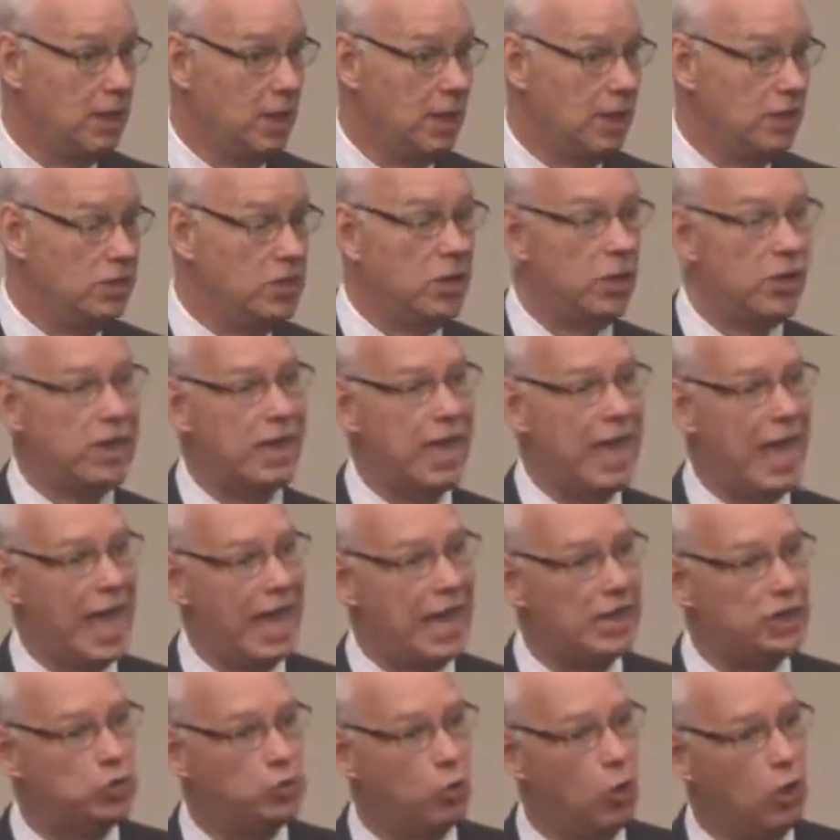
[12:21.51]
They're
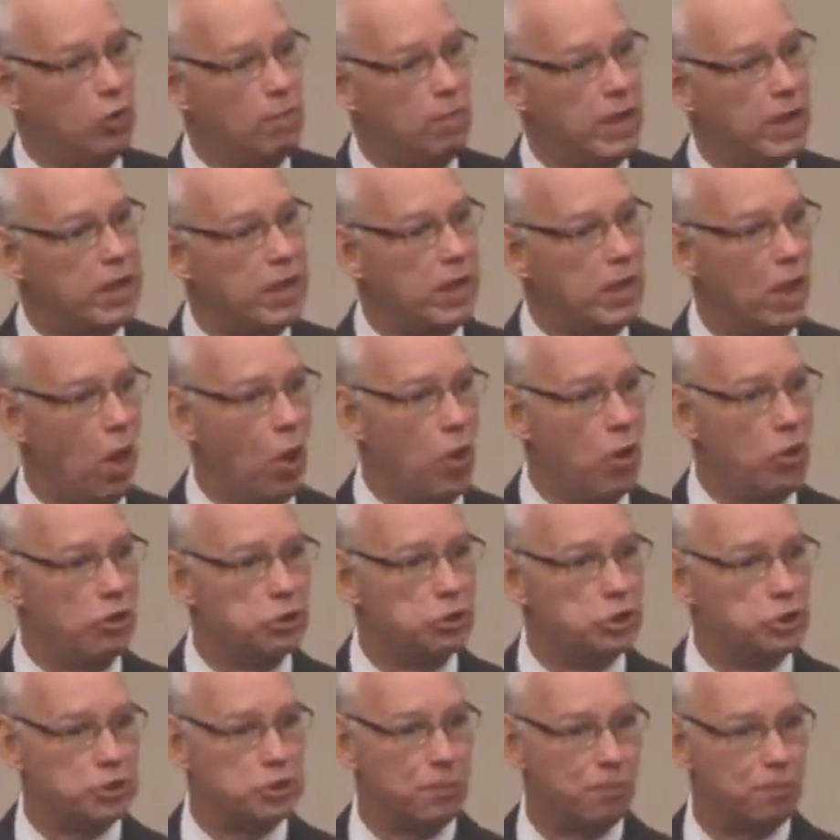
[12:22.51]
casual because